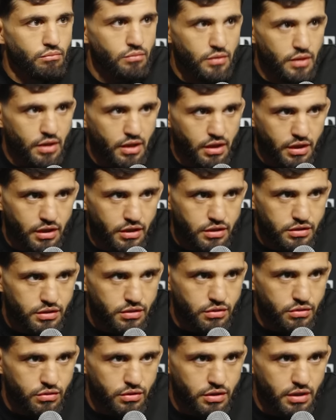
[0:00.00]
Yeah, he's
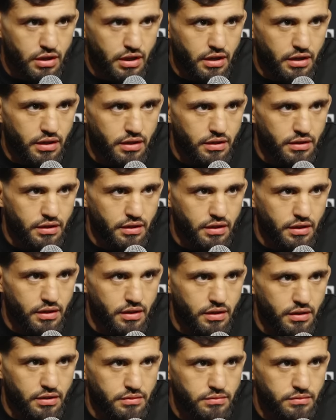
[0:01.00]
a good guy. And
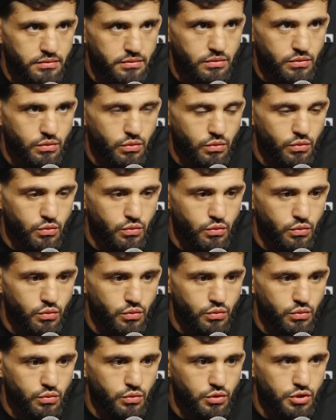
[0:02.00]

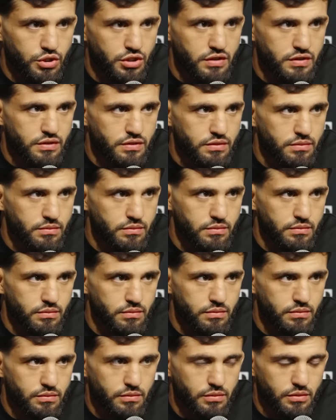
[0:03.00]
we just
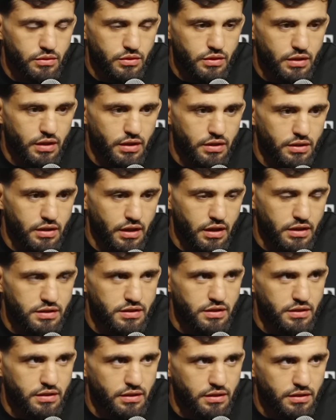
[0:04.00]

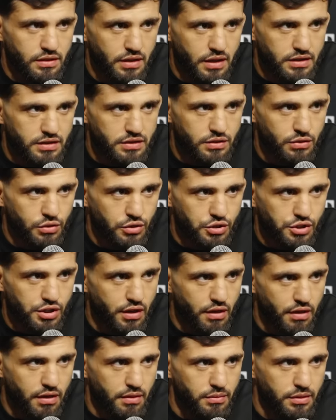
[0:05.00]
text, text to each
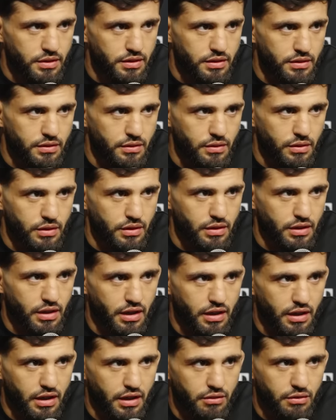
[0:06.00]
other, but
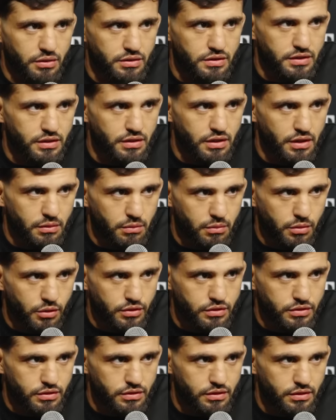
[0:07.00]
I haven't seen him
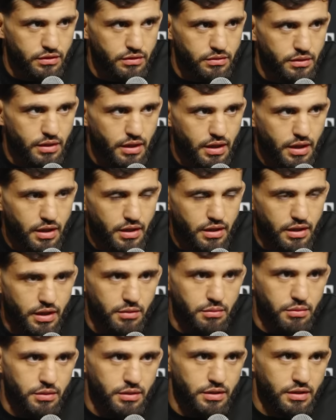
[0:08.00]
personal.
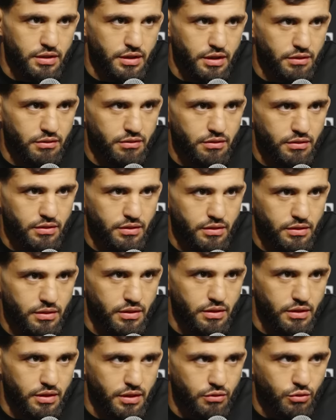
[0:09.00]
Yeah, but if
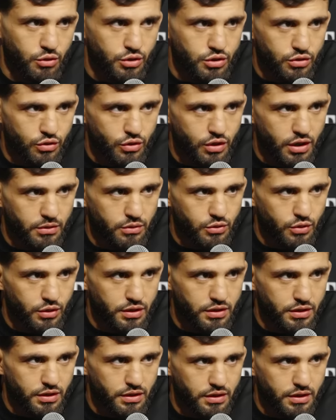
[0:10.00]
he wants to come to
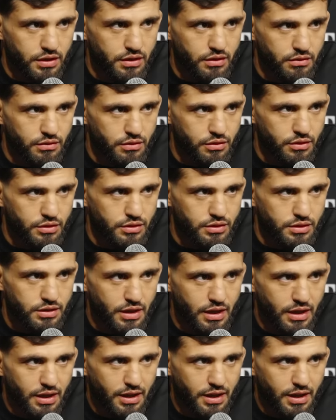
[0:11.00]
ATT, of course,